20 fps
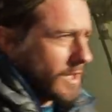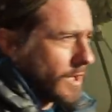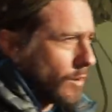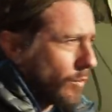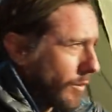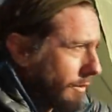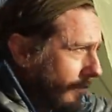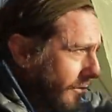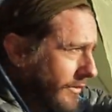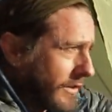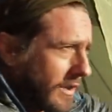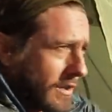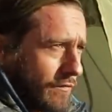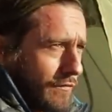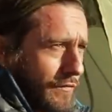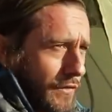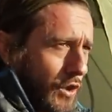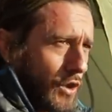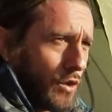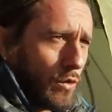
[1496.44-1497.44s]
I want a seat
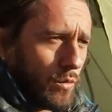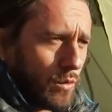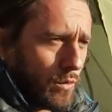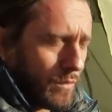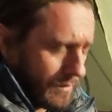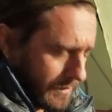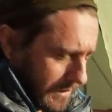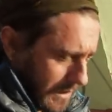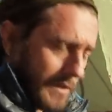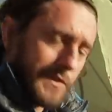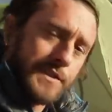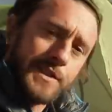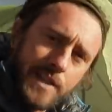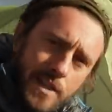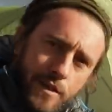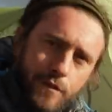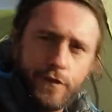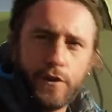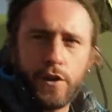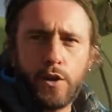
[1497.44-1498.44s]
view. You'll
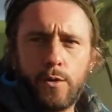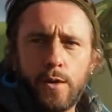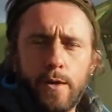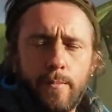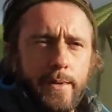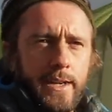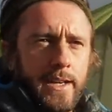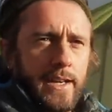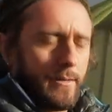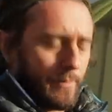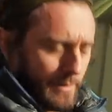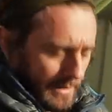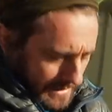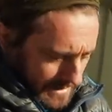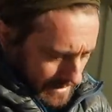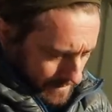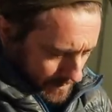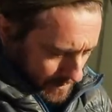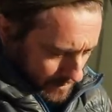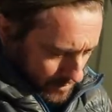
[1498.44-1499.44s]
seat view in a minute when I
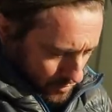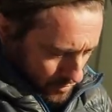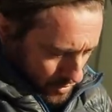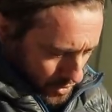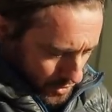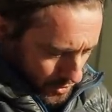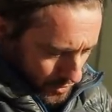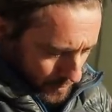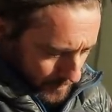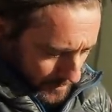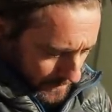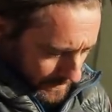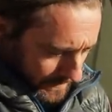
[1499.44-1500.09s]
get my drone up